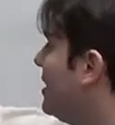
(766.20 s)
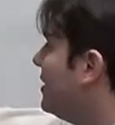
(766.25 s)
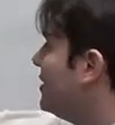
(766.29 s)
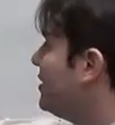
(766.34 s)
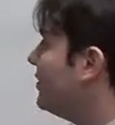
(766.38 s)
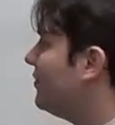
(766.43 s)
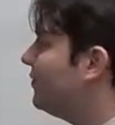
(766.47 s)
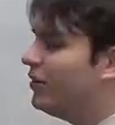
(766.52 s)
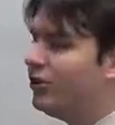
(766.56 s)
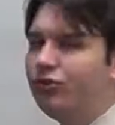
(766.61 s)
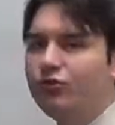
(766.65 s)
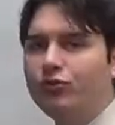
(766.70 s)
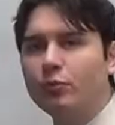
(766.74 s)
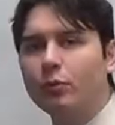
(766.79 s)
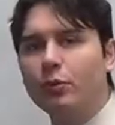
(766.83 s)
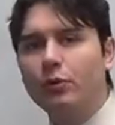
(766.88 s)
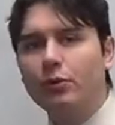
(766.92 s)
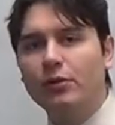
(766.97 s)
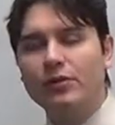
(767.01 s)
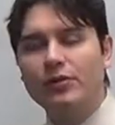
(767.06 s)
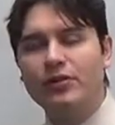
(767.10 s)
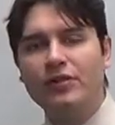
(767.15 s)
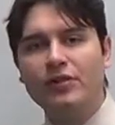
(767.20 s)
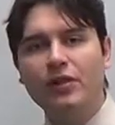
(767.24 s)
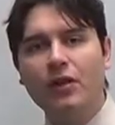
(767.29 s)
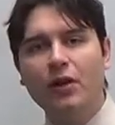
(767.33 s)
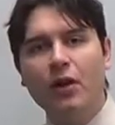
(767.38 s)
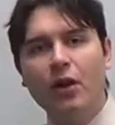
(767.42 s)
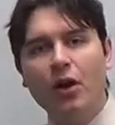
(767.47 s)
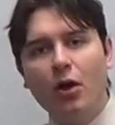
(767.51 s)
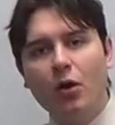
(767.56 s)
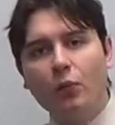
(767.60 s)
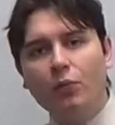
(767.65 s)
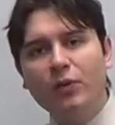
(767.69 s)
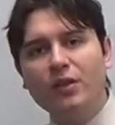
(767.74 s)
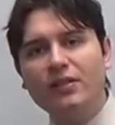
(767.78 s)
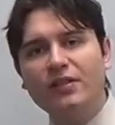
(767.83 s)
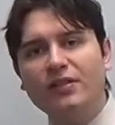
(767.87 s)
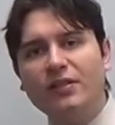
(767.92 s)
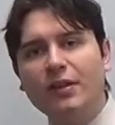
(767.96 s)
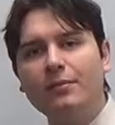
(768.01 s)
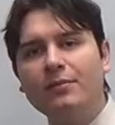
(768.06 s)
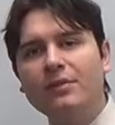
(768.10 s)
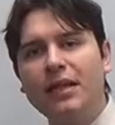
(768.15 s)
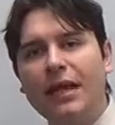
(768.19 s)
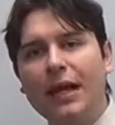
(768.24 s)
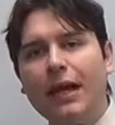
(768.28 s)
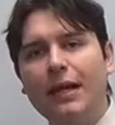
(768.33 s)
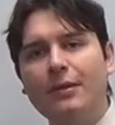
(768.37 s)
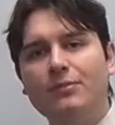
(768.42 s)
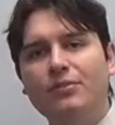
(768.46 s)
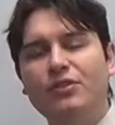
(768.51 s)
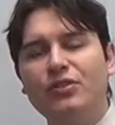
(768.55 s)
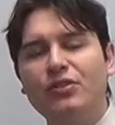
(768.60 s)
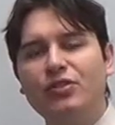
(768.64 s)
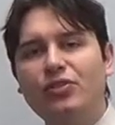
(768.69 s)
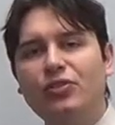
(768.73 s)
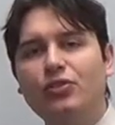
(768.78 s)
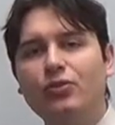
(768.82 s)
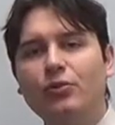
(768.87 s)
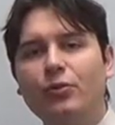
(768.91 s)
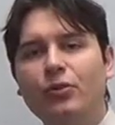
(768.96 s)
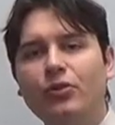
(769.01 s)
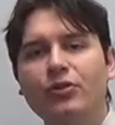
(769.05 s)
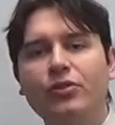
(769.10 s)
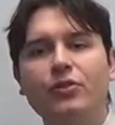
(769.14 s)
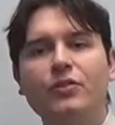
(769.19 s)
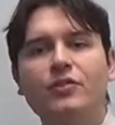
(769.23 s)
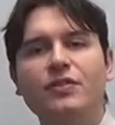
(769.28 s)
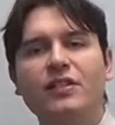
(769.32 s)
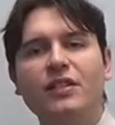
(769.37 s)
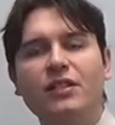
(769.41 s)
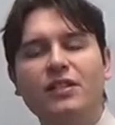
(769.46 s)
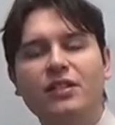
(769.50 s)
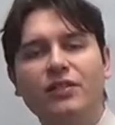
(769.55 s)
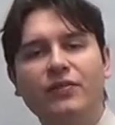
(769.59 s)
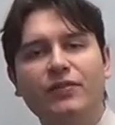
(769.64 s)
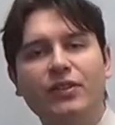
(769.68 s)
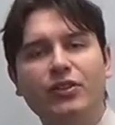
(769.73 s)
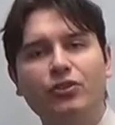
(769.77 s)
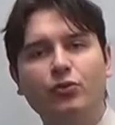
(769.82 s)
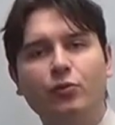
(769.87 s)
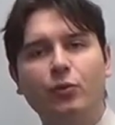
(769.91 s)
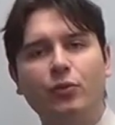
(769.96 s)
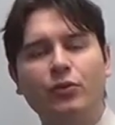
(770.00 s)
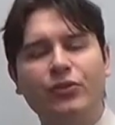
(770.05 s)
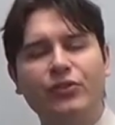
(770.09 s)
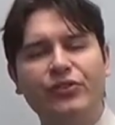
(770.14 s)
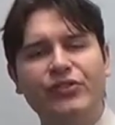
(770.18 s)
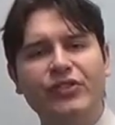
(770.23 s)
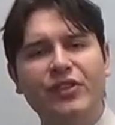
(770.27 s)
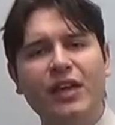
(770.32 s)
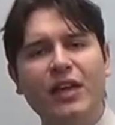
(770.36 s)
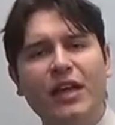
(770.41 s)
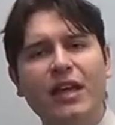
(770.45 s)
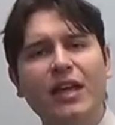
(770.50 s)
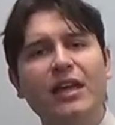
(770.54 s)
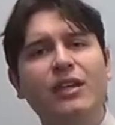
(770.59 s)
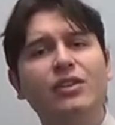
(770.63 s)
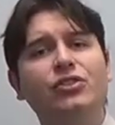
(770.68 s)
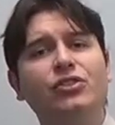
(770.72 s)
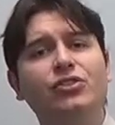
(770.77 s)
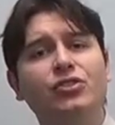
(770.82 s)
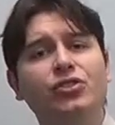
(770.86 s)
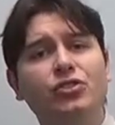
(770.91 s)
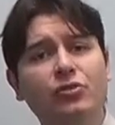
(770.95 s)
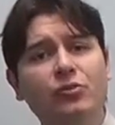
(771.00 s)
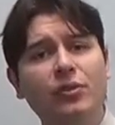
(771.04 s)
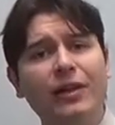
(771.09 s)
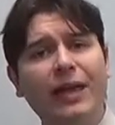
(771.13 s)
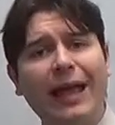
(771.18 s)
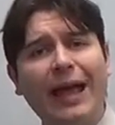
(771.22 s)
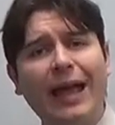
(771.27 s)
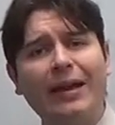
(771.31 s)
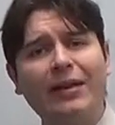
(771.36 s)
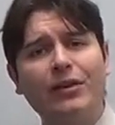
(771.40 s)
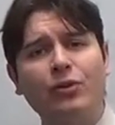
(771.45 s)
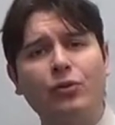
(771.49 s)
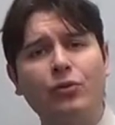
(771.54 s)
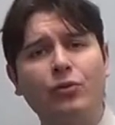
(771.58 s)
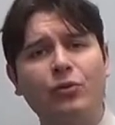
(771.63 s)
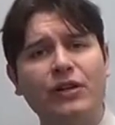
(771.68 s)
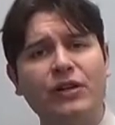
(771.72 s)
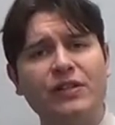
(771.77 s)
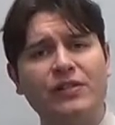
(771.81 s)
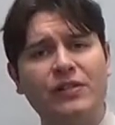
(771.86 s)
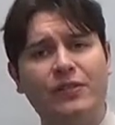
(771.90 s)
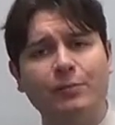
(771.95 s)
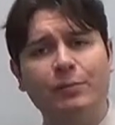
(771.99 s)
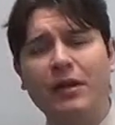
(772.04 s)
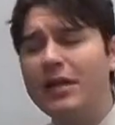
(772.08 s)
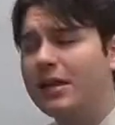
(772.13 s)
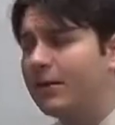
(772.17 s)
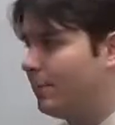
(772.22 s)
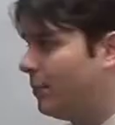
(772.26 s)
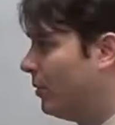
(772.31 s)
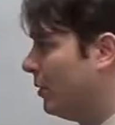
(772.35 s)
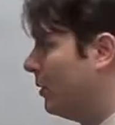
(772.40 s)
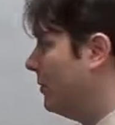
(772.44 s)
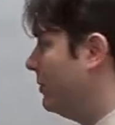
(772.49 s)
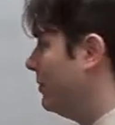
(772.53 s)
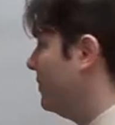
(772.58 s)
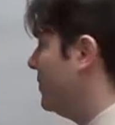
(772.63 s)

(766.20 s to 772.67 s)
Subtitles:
individuals, we sometimes sort those individuals into two categories of people.